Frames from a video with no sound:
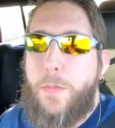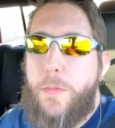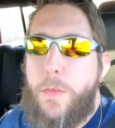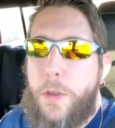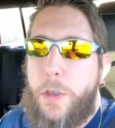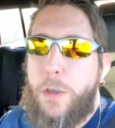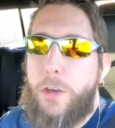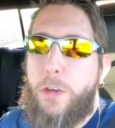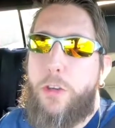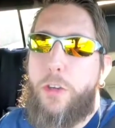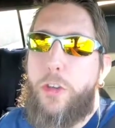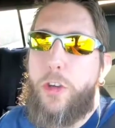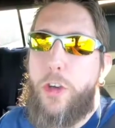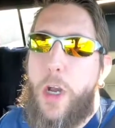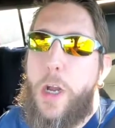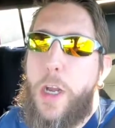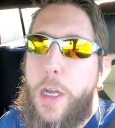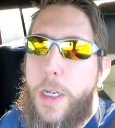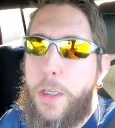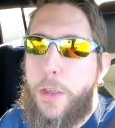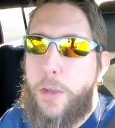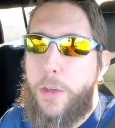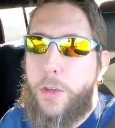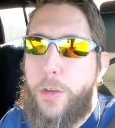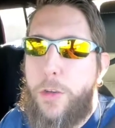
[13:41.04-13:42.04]
You're
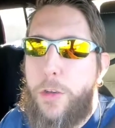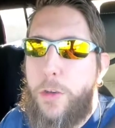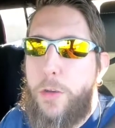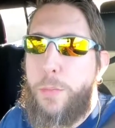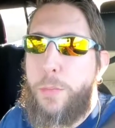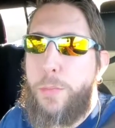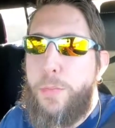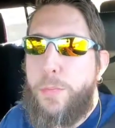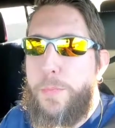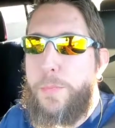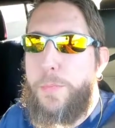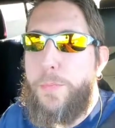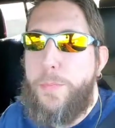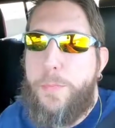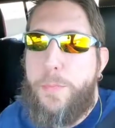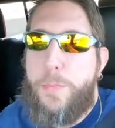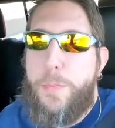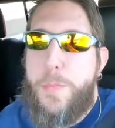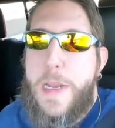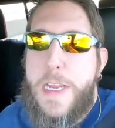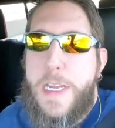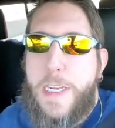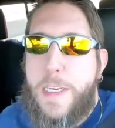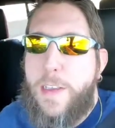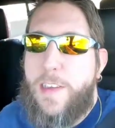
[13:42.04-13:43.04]
trying to
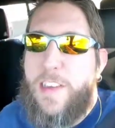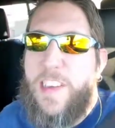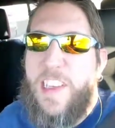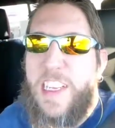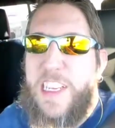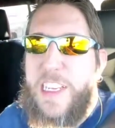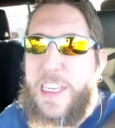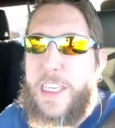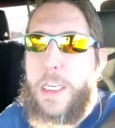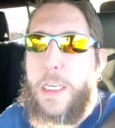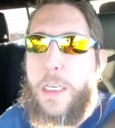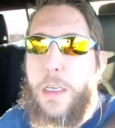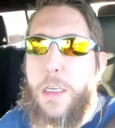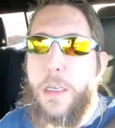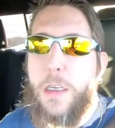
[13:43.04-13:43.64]
make tea.